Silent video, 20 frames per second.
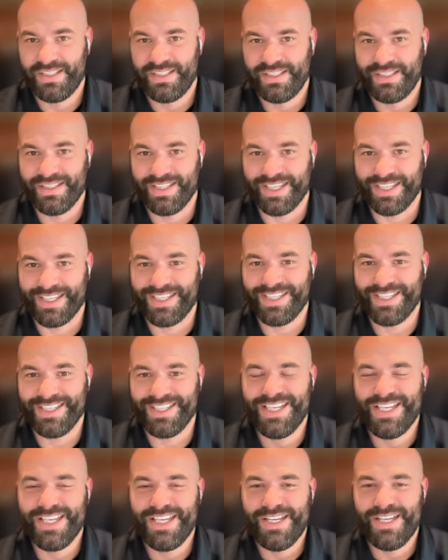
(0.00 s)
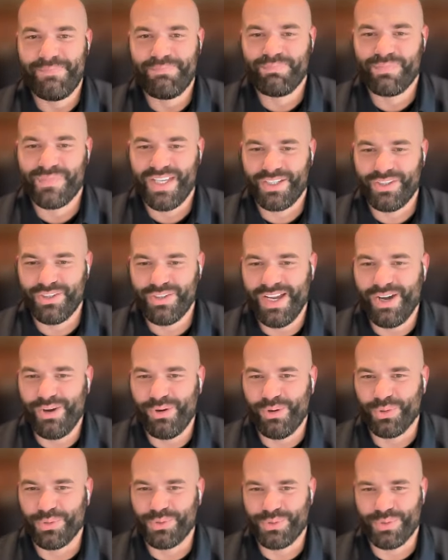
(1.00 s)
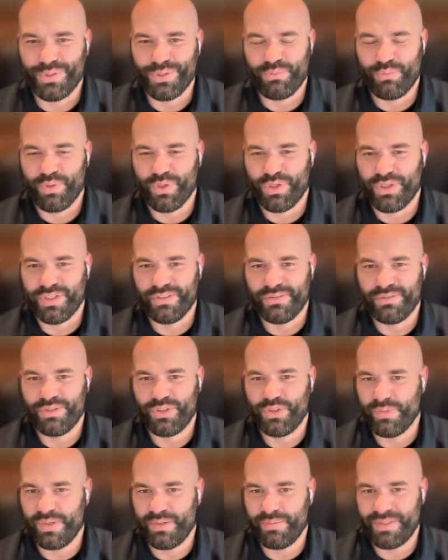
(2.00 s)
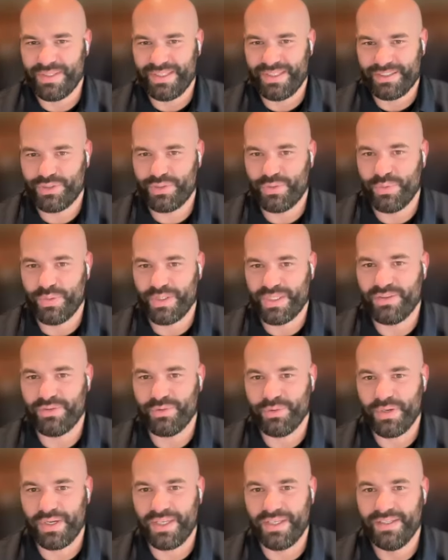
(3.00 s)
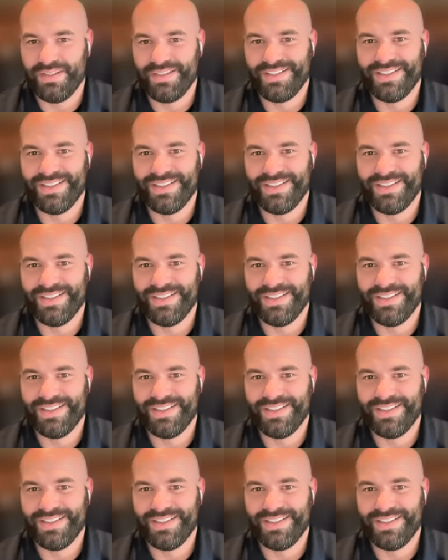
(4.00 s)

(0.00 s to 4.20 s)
Like, I don't know how old were you? You were maybe like 23.